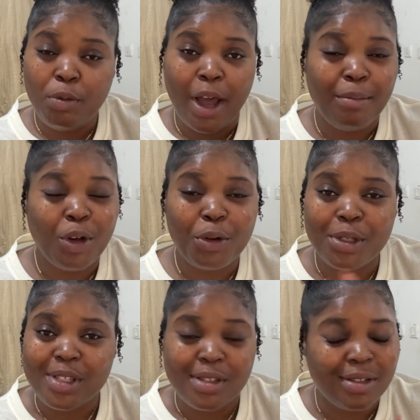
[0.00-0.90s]
but I'm not
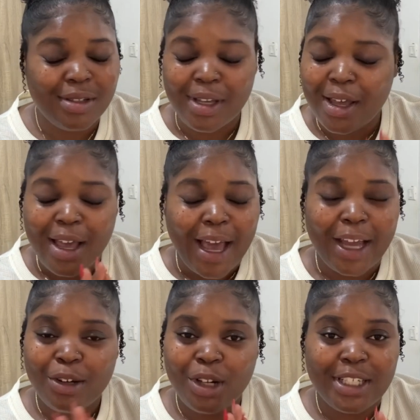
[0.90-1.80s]
going to
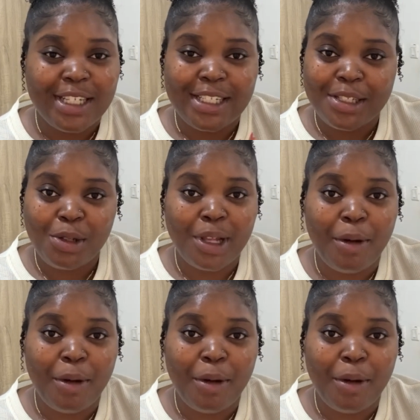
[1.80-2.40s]
acknowledge that at all.